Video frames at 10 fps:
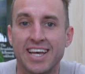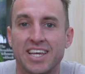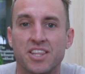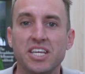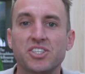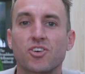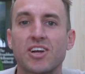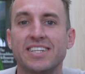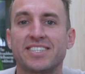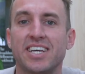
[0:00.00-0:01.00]
This
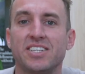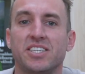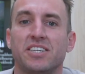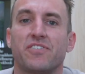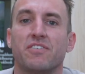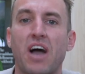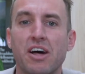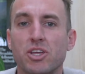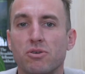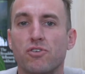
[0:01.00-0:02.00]
grant says that if the
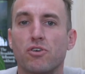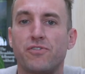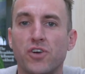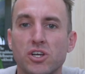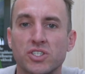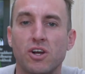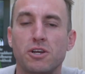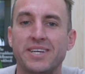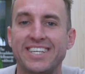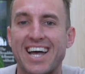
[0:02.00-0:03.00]
value of your first
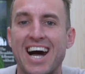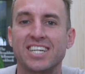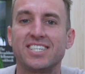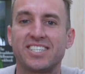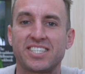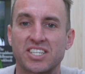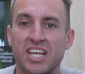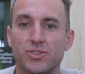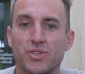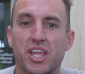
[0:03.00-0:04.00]
home is under
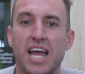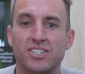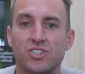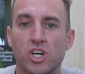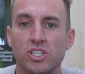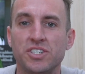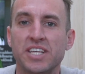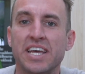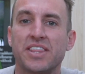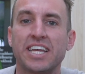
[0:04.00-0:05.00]
$600,000,
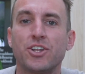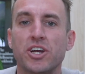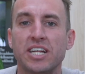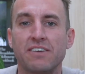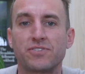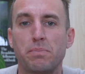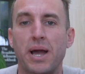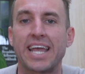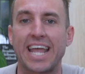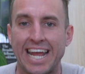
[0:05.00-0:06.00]
then you don't have to
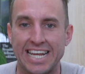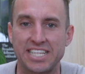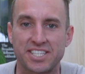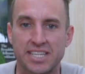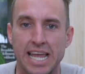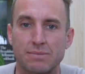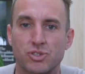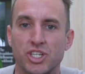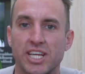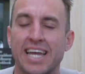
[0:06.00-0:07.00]
pay any stamp
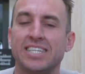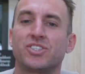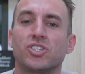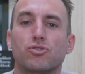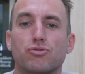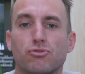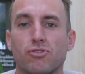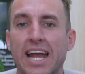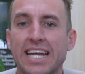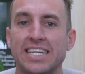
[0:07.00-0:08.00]
duty. And it's a
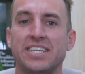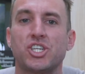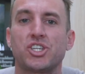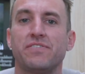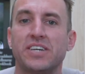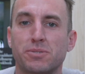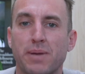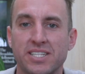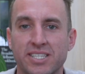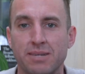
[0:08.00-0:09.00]
great initiative that's
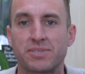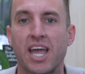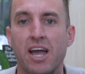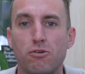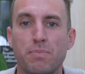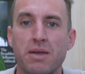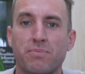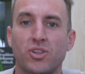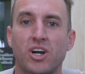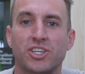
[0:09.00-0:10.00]
been set up to help
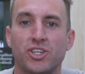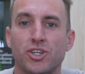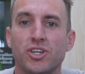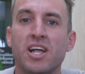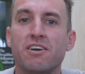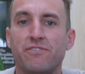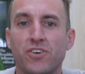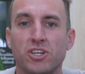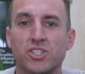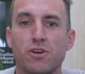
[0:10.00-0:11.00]
people like you,
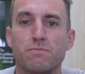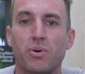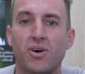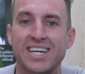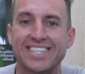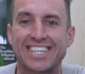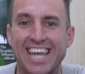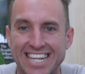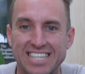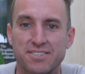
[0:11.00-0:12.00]
first home buyers,
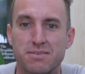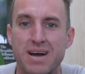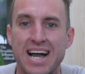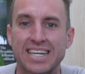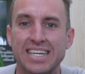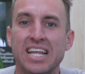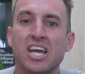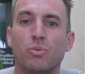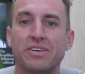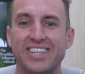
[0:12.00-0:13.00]
get into the market
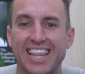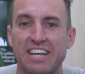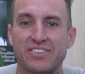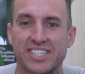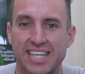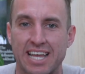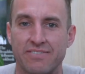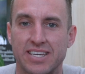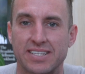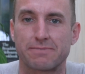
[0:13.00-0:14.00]
with less
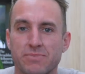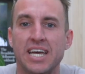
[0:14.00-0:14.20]
savings.